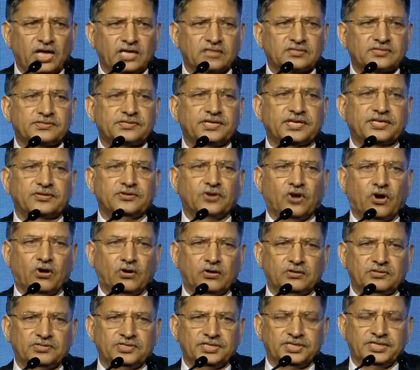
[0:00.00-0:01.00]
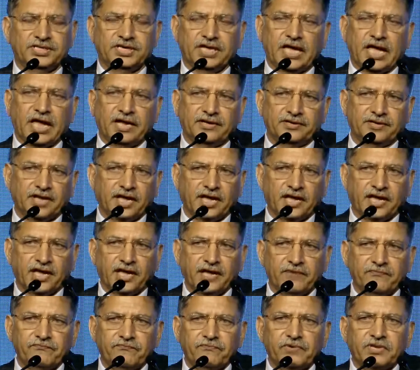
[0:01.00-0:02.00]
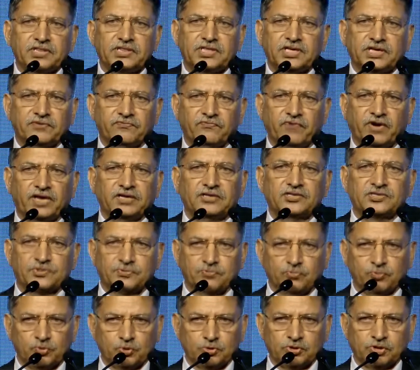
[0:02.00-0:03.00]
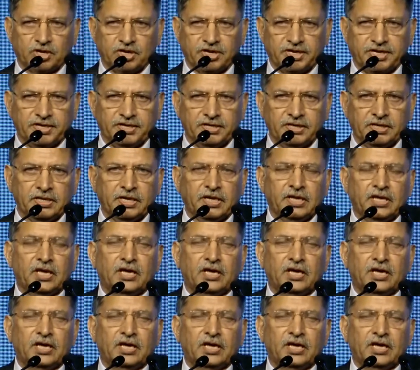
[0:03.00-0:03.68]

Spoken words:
technology and everything went smoothly.